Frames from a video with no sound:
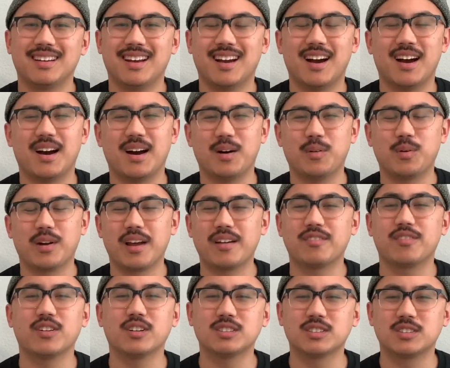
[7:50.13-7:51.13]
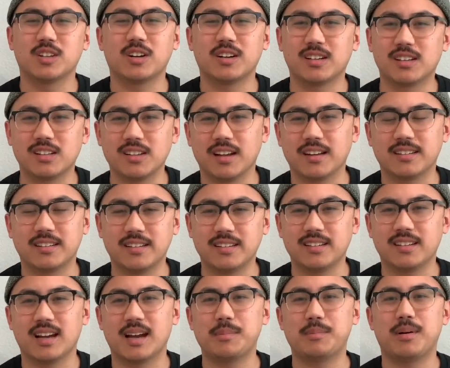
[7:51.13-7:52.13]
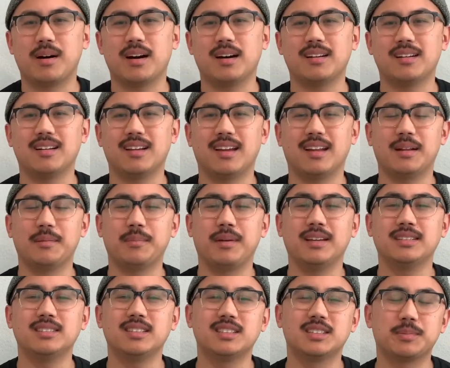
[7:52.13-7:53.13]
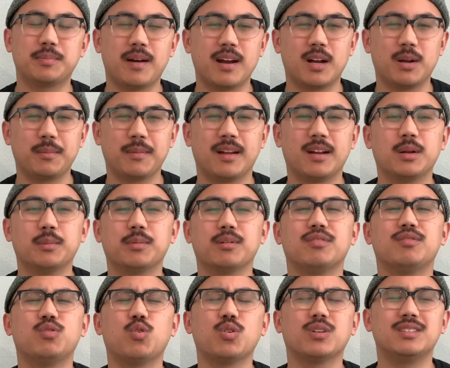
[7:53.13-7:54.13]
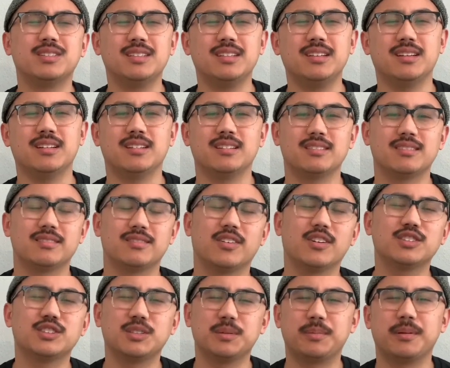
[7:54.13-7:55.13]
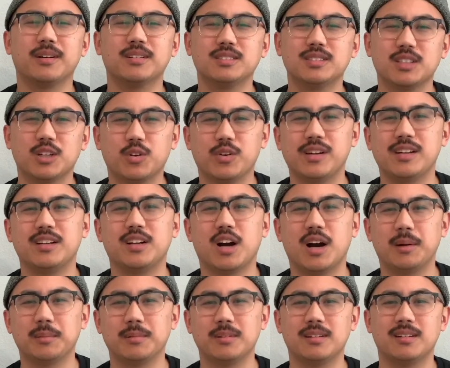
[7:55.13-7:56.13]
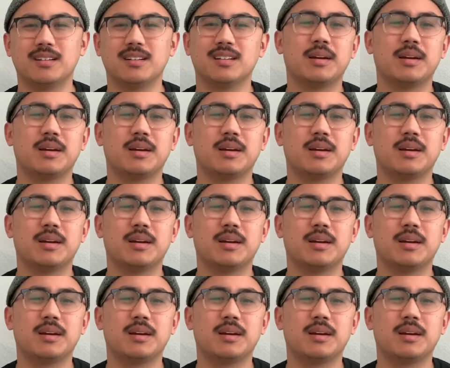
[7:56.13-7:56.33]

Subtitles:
When I first started collecting, I bought an Amazing Spider-Man number 14, first appearance of Green Goblin.